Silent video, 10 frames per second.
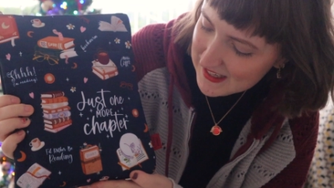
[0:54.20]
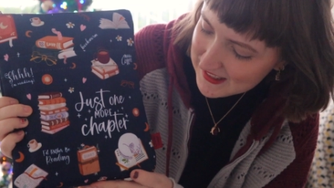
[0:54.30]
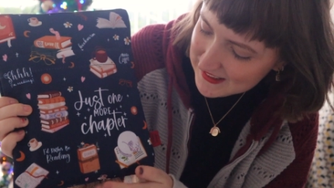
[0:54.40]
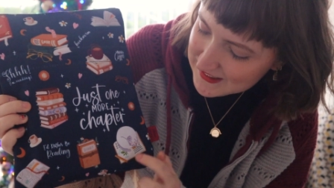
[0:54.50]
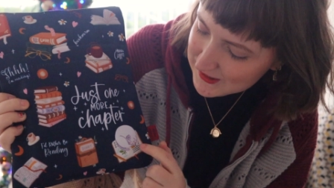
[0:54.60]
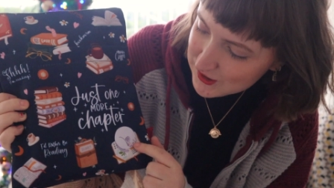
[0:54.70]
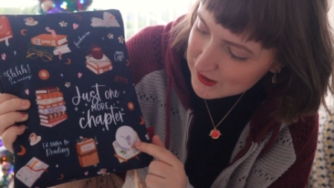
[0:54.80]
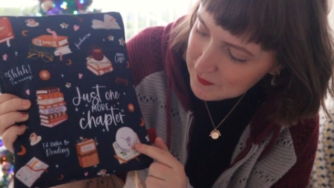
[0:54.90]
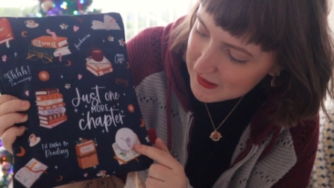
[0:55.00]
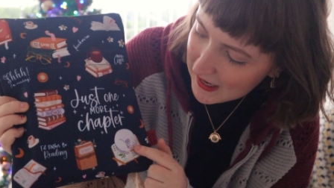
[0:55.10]
It has a little
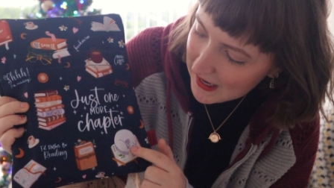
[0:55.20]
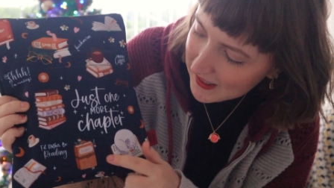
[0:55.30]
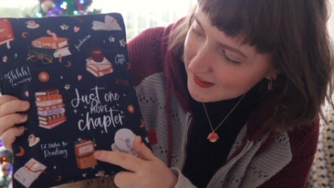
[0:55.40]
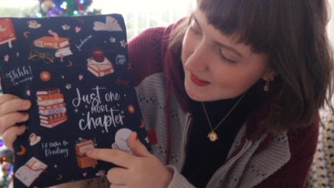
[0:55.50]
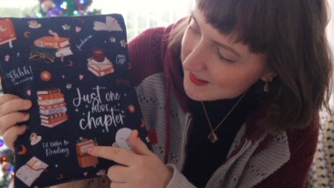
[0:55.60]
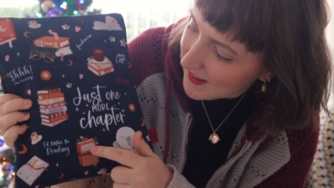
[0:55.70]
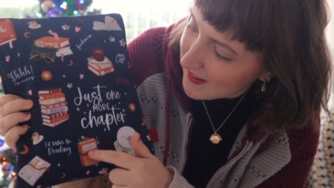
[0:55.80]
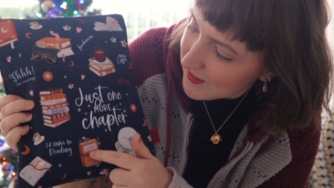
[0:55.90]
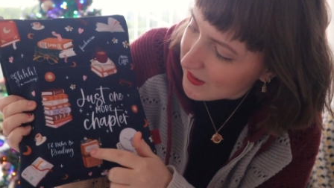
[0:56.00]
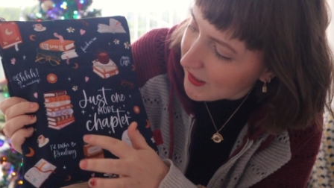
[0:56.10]
sleepy cat, a
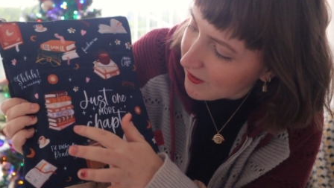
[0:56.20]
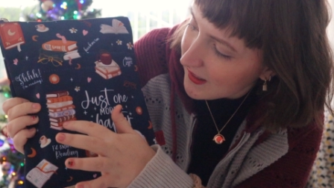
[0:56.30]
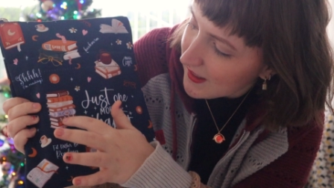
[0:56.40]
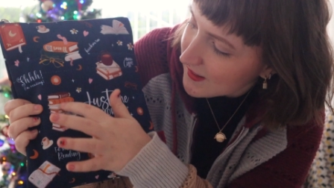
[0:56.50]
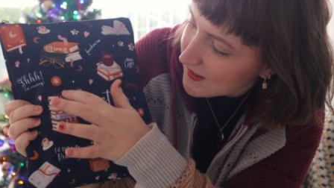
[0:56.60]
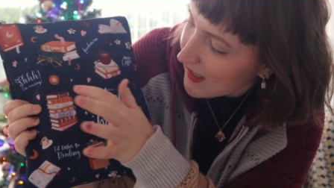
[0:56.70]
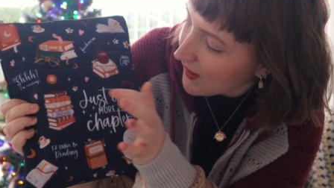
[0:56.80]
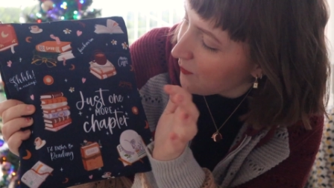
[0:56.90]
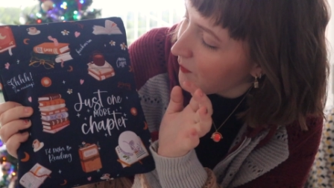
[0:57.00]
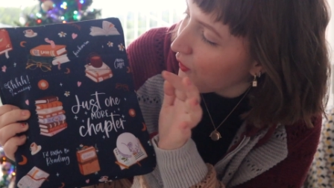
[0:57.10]
little diary, a stack
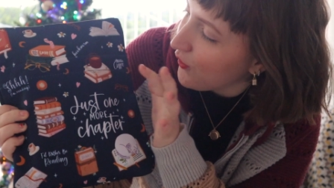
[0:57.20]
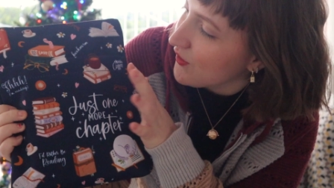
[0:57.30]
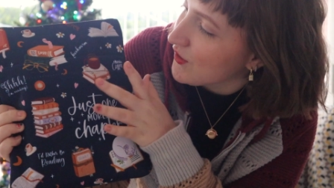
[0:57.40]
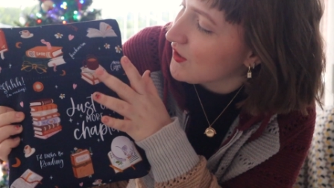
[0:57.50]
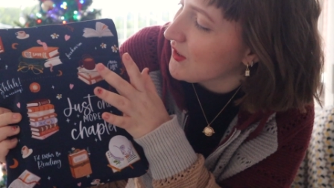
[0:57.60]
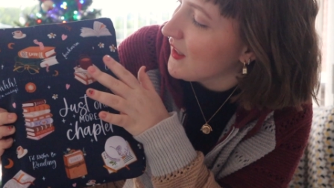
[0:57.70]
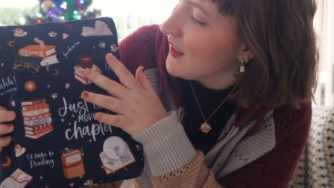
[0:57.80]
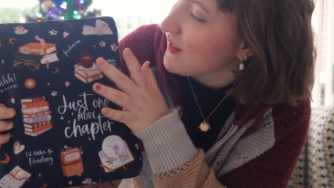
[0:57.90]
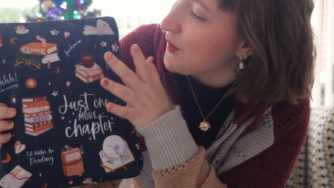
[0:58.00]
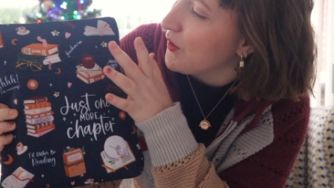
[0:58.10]
of books,
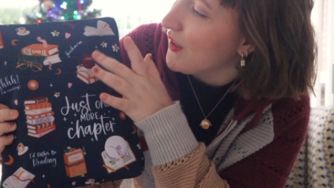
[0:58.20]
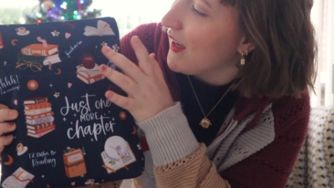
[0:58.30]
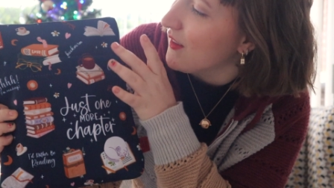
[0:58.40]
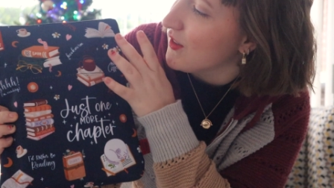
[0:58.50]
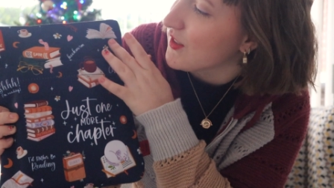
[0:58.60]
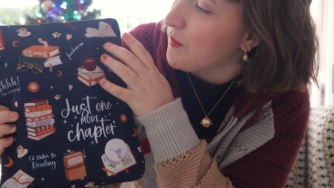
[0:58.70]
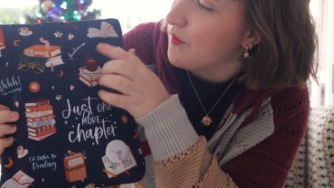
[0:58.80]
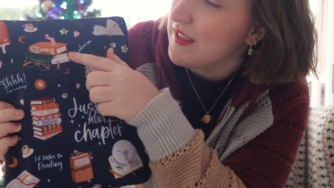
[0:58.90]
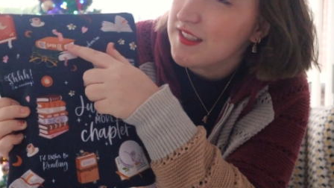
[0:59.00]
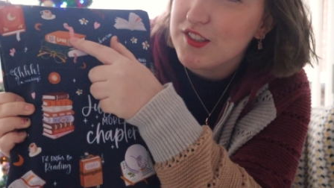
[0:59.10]
some cute candles, cup
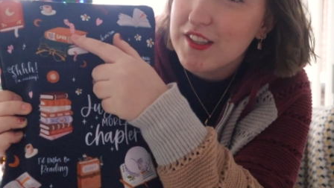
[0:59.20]
of teas.